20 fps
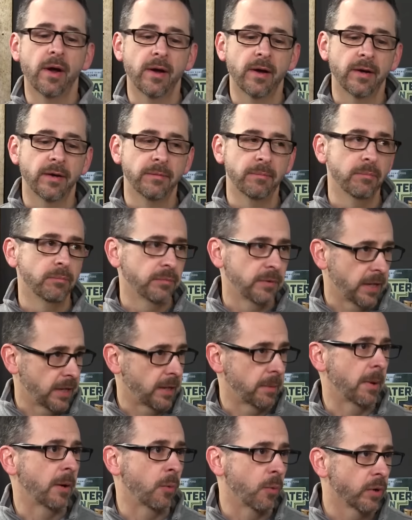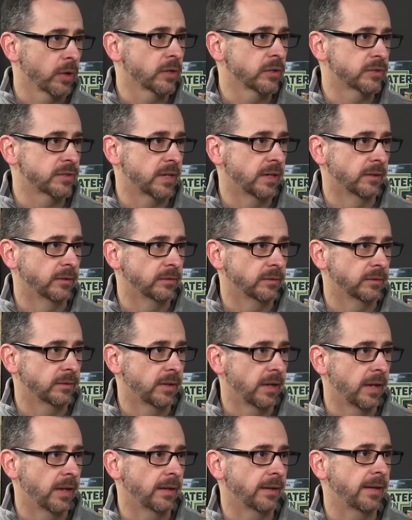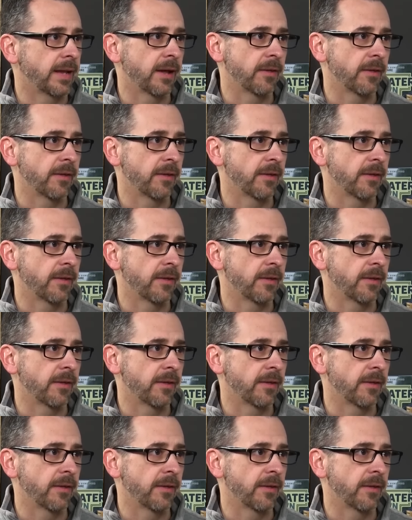on taking my workers out and mm-hmm.